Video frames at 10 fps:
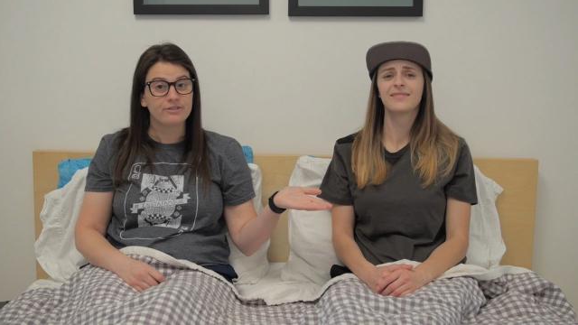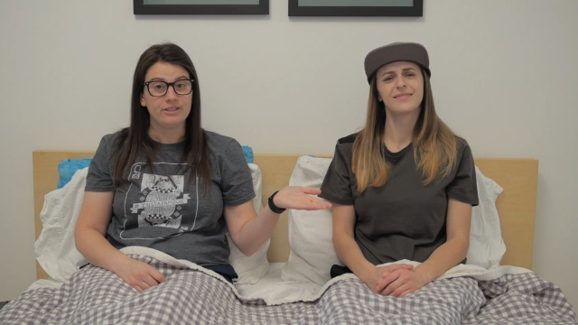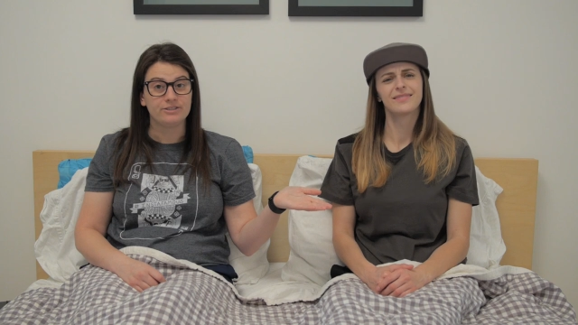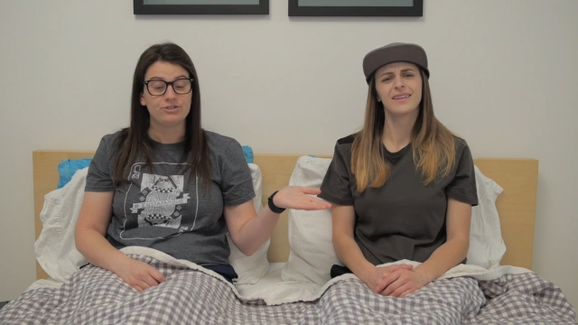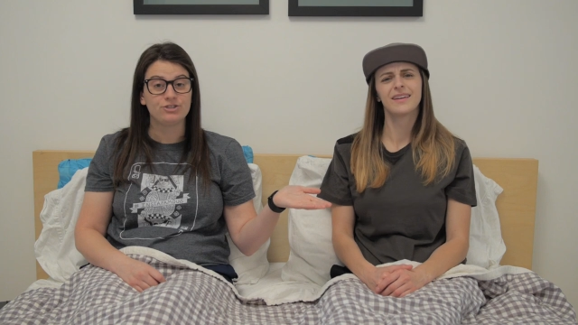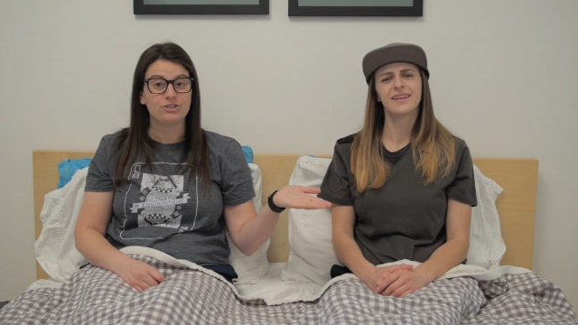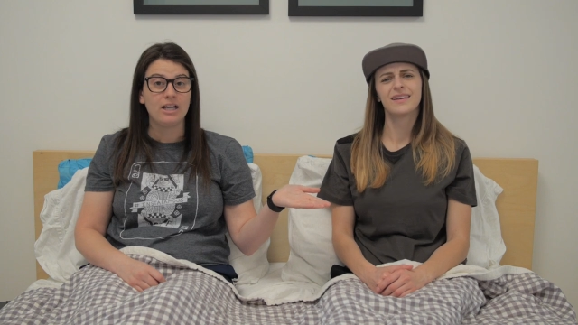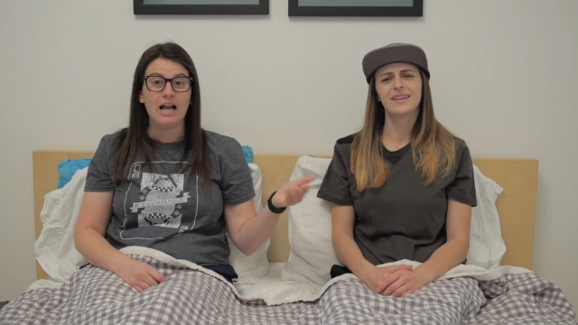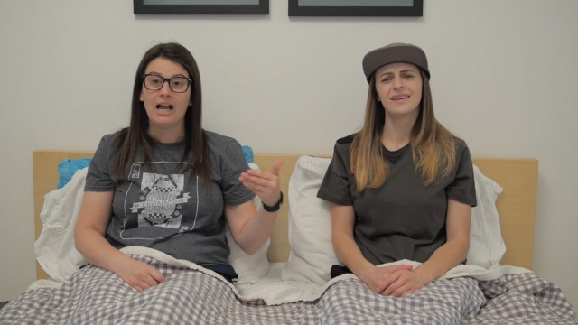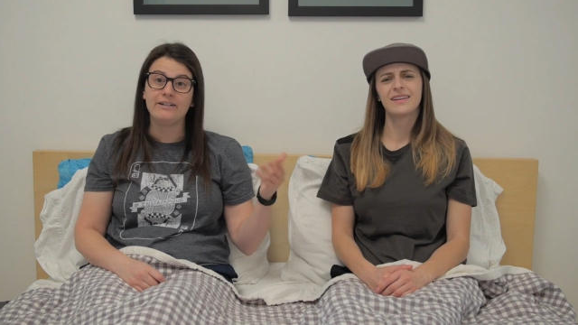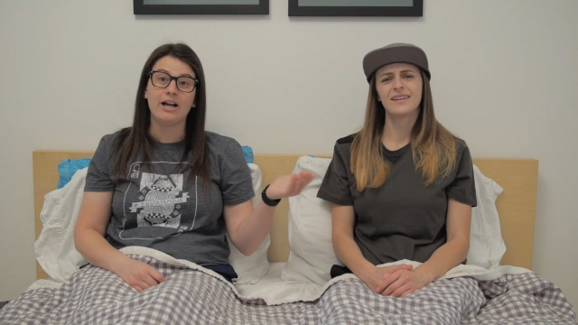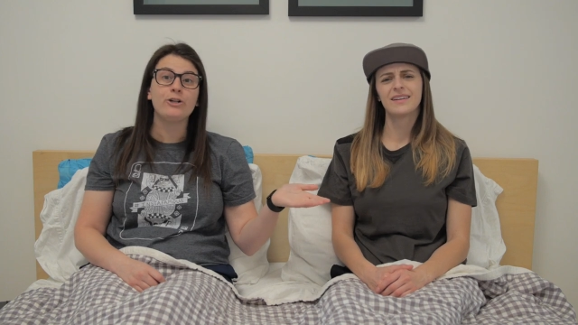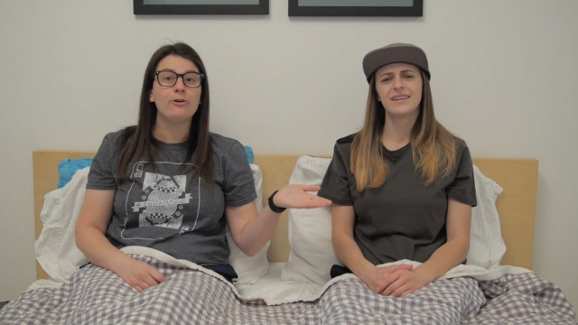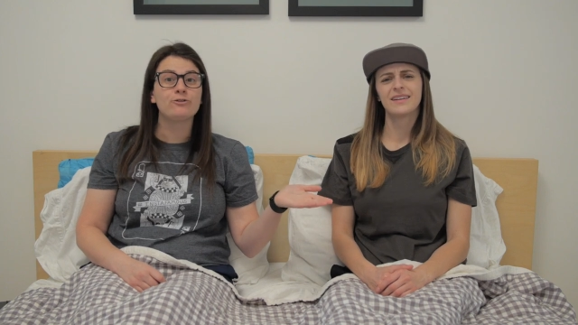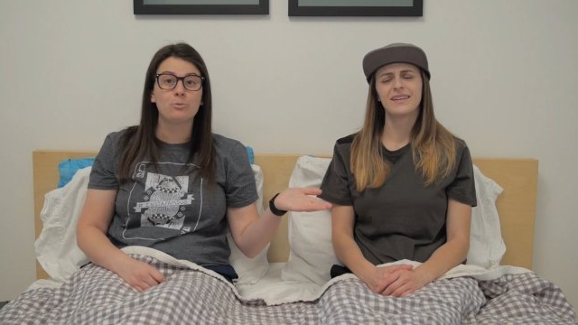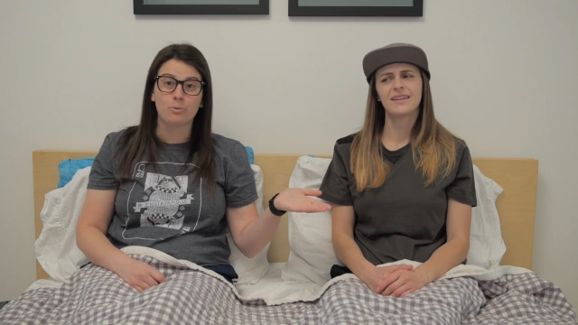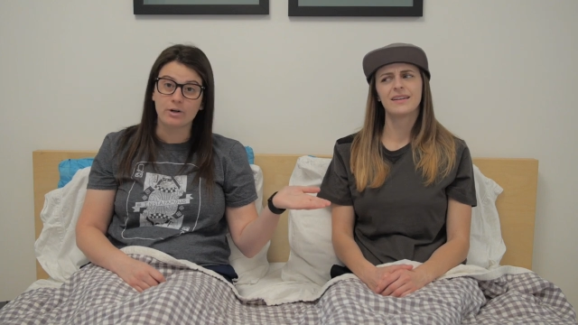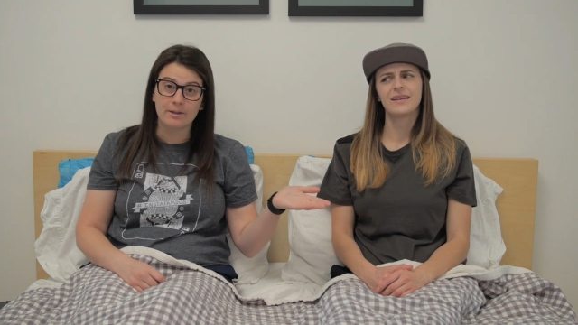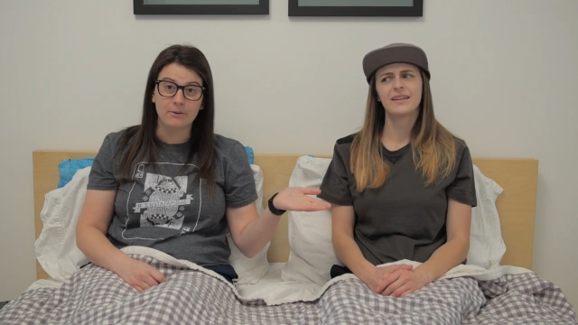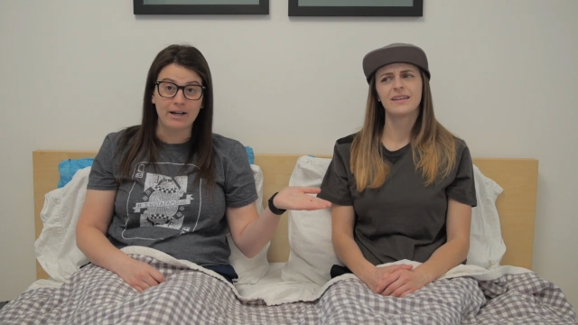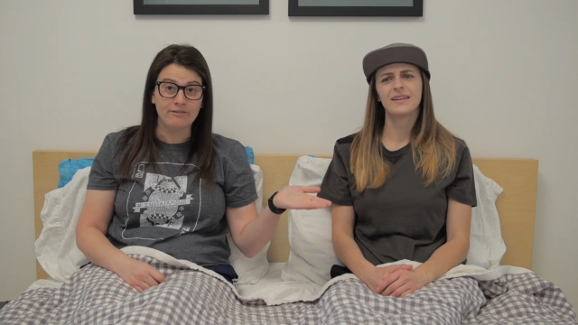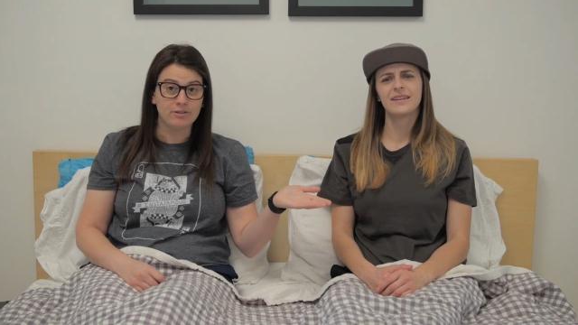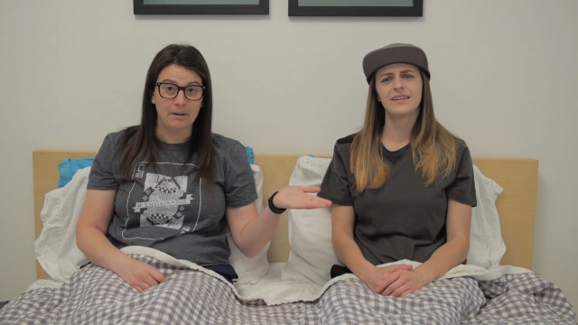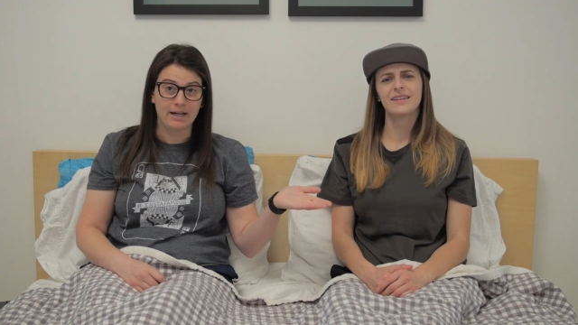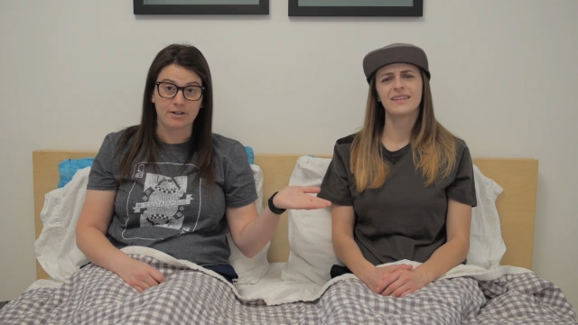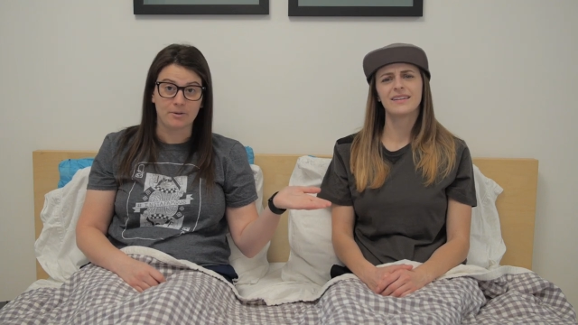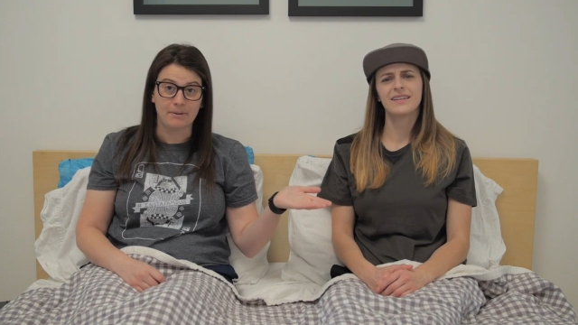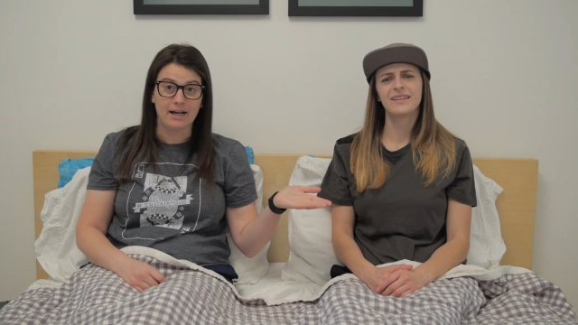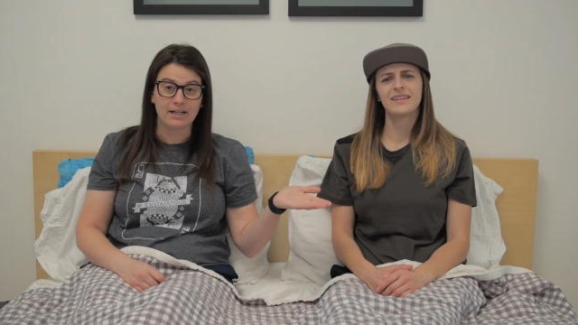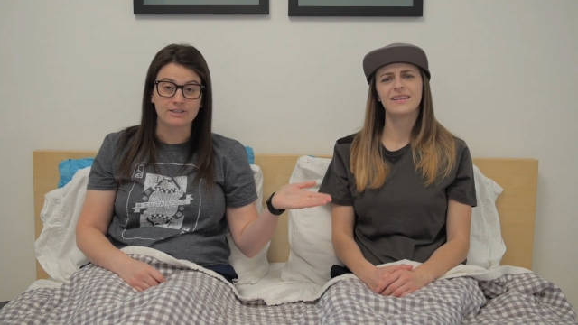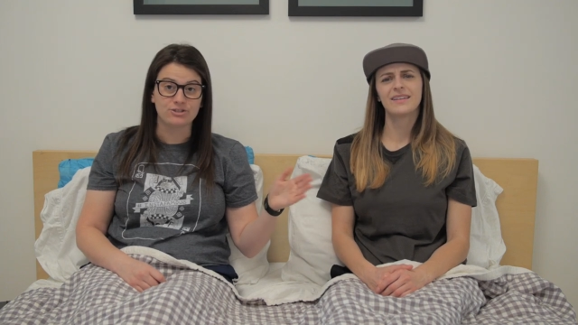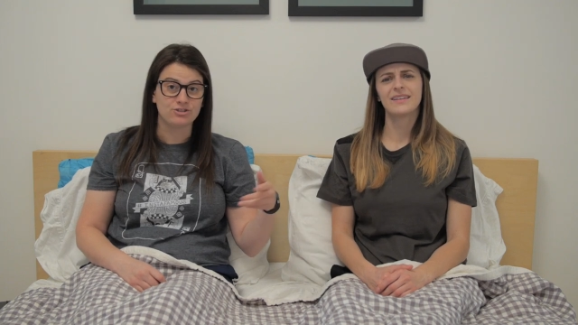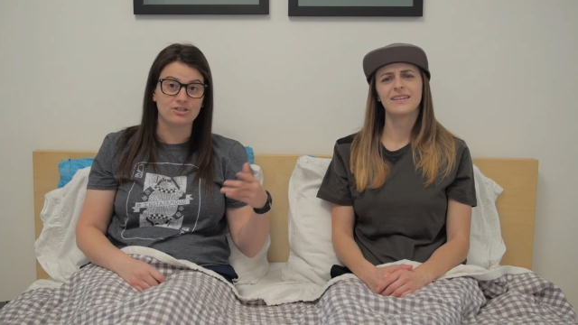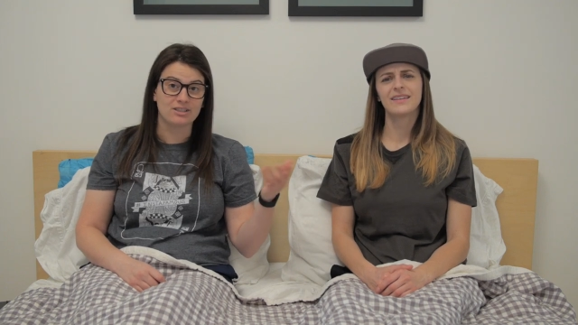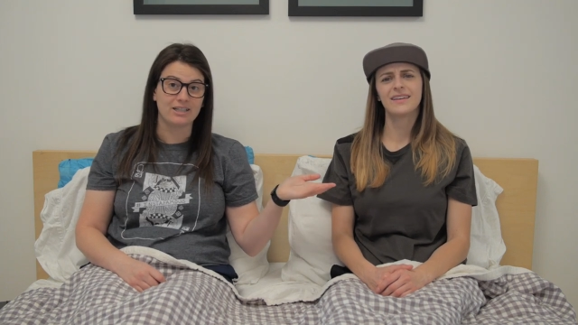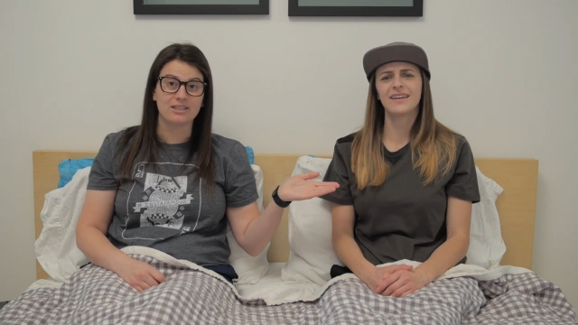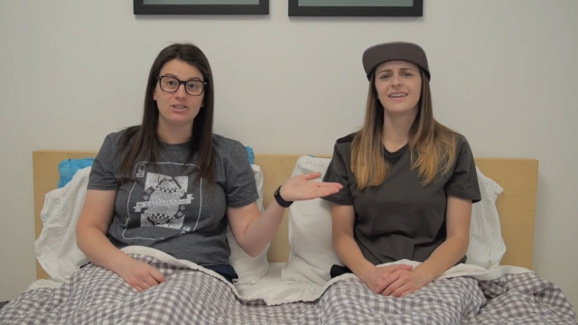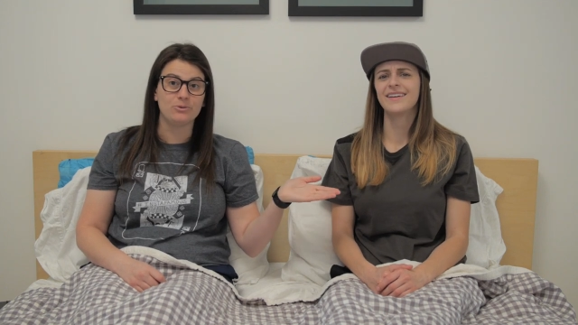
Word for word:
Speaker 1: lunch. And now you don't have to worry about ever paying her back because you're just like,